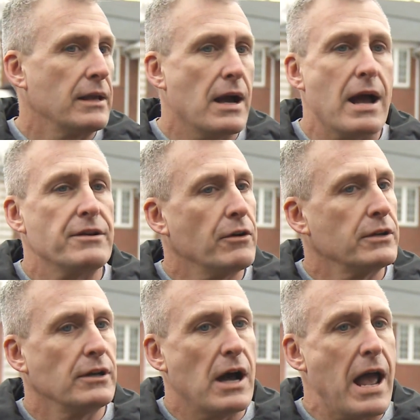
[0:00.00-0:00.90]

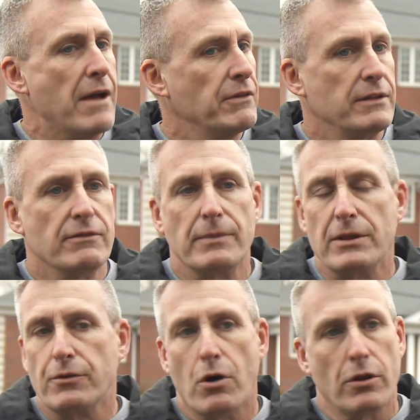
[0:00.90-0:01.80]
Yeah, I haven't even
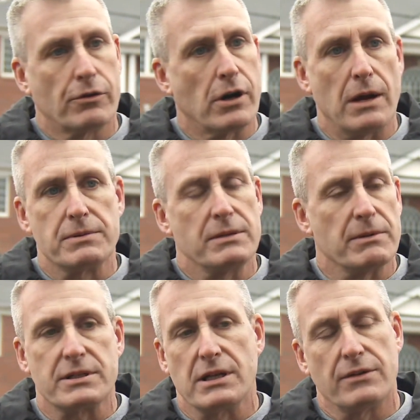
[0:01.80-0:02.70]
been through all the crime scene
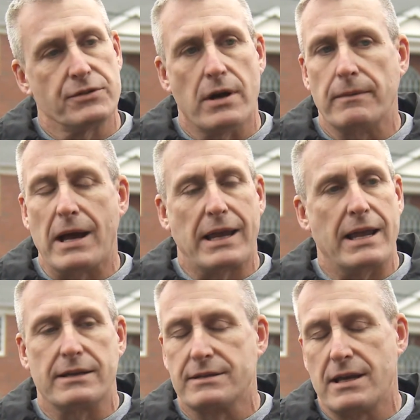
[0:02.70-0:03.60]
myself, so I
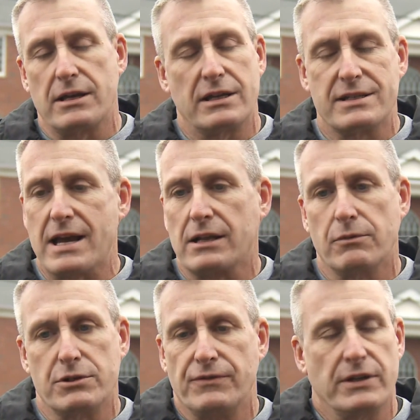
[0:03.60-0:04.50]
can't say exactly
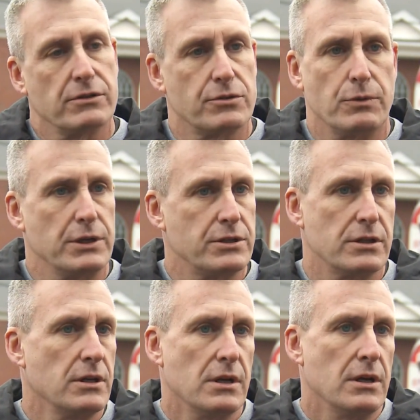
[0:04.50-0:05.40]
which vehicle's
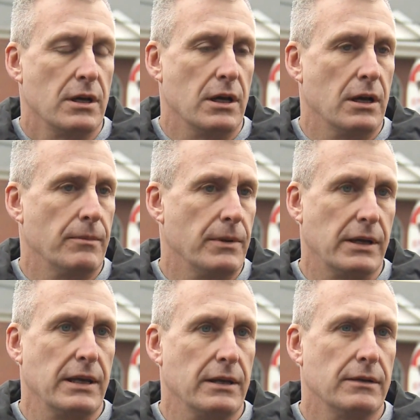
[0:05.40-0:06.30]
which. Which one was
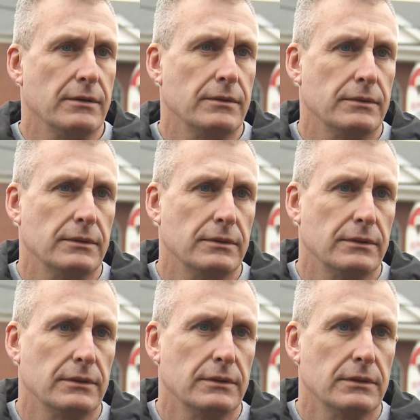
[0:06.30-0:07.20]
he driving
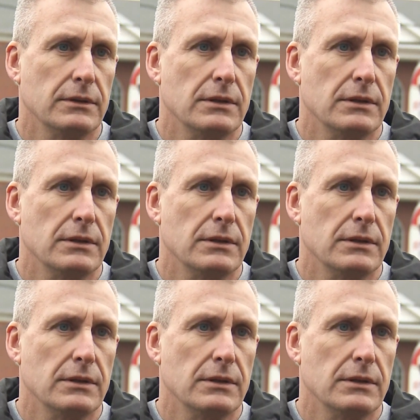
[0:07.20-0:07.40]
originally?